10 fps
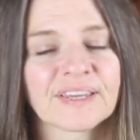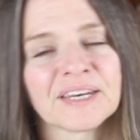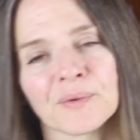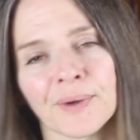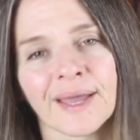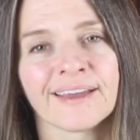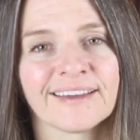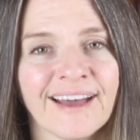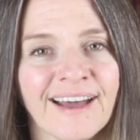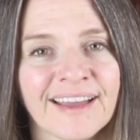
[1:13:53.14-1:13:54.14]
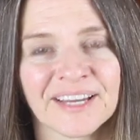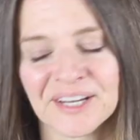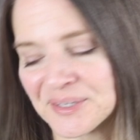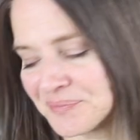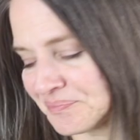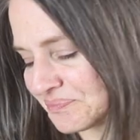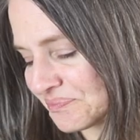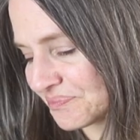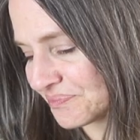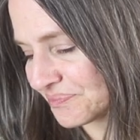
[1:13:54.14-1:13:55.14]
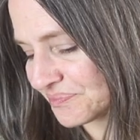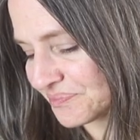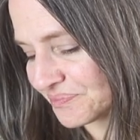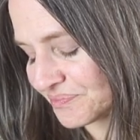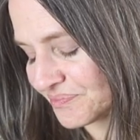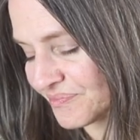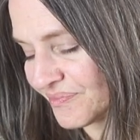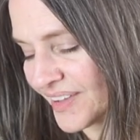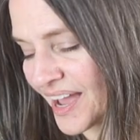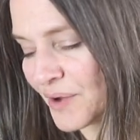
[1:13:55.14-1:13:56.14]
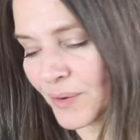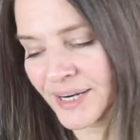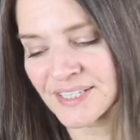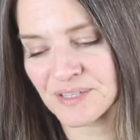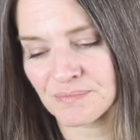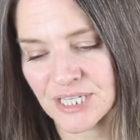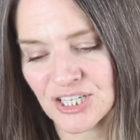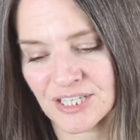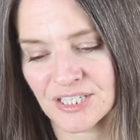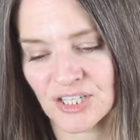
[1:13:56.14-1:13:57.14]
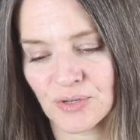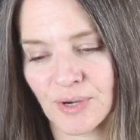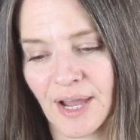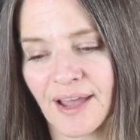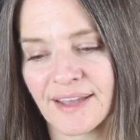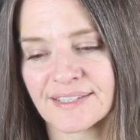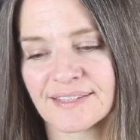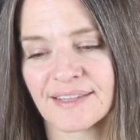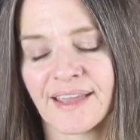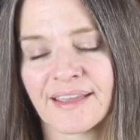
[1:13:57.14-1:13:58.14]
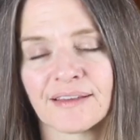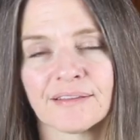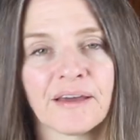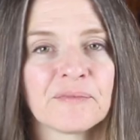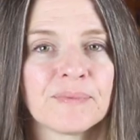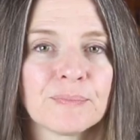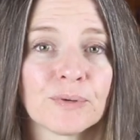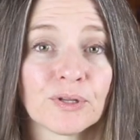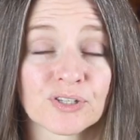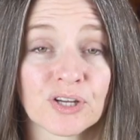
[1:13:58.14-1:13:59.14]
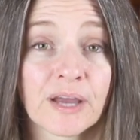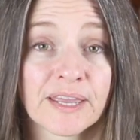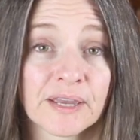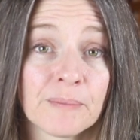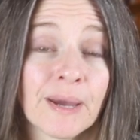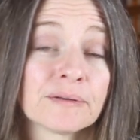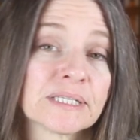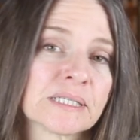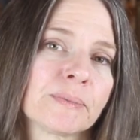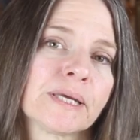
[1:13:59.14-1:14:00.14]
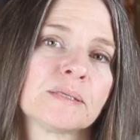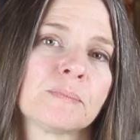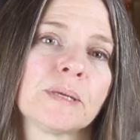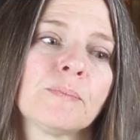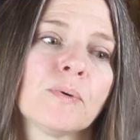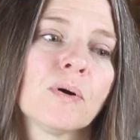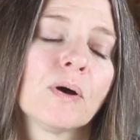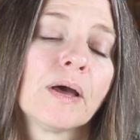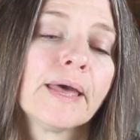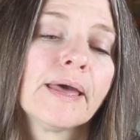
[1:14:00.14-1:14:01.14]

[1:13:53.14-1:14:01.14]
anyway, I um I wanted to mention to you guys like a lot of people are talking about displaced people